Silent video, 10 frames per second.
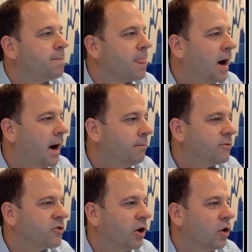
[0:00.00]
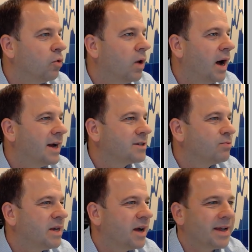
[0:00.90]
Um, so as
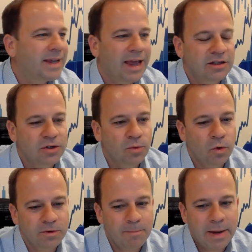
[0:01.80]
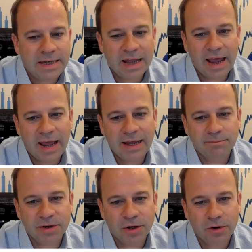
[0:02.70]
we kind of get towards midday
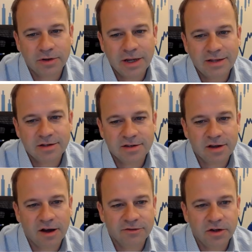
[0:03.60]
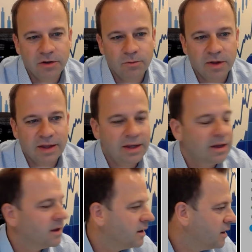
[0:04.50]
and beyond and into this afternoon, when the
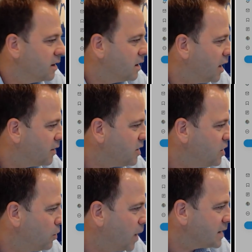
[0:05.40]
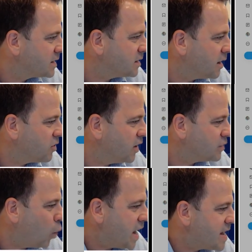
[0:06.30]
Uh, the U S side of
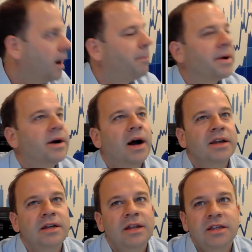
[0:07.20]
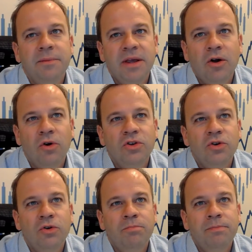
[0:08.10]
things, wake up. Uh, you need to be on
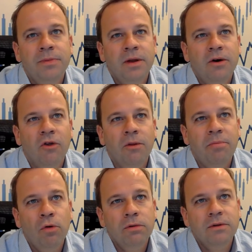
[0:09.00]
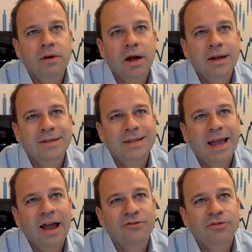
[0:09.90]
your on the ball, uh,
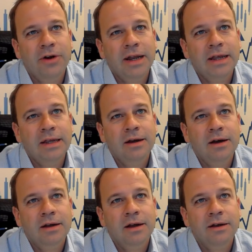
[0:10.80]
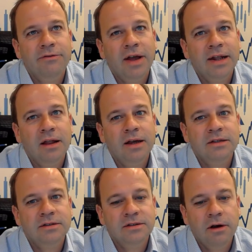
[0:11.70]
listening out for any uh, kind of
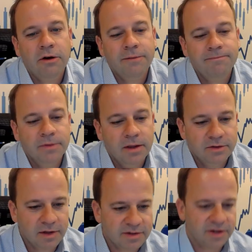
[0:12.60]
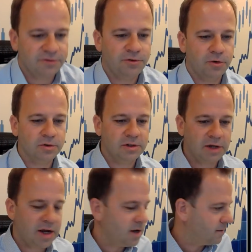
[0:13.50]
headlines. All right, so that's it for
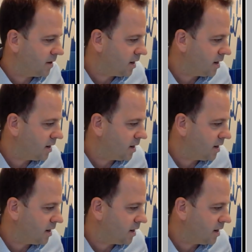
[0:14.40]
today.